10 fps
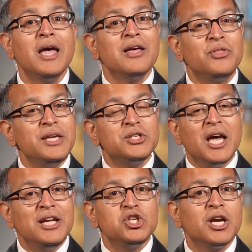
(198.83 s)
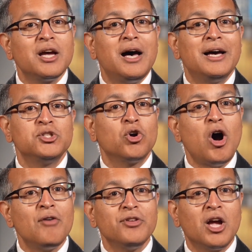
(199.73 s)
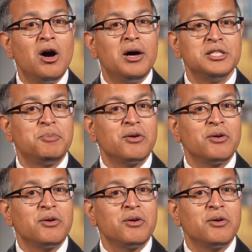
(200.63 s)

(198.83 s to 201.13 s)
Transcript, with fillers: These HAIs are often caused by